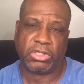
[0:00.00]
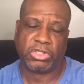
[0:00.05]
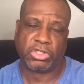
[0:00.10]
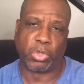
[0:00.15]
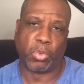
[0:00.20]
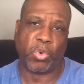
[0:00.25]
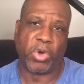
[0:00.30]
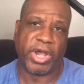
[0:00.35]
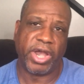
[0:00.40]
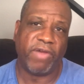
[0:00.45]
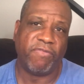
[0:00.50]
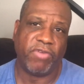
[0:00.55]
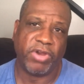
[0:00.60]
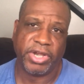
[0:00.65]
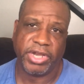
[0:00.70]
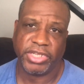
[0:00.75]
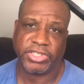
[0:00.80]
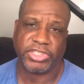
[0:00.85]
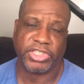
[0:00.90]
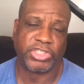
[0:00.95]
to whatever
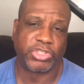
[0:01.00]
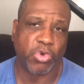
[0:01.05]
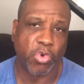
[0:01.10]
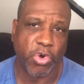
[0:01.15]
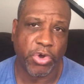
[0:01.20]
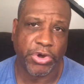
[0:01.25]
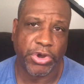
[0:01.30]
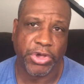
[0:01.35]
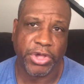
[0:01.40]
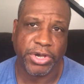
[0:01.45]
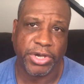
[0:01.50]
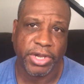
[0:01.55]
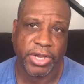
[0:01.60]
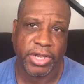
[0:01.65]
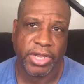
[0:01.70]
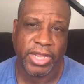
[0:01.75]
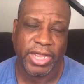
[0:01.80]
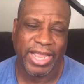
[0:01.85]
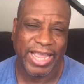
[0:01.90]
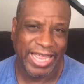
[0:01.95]
it is that's going on,
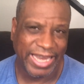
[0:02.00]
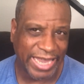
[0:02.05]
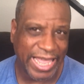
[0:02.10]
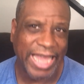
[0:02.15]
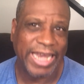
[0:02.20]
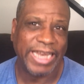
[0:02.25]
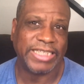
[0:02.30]
and that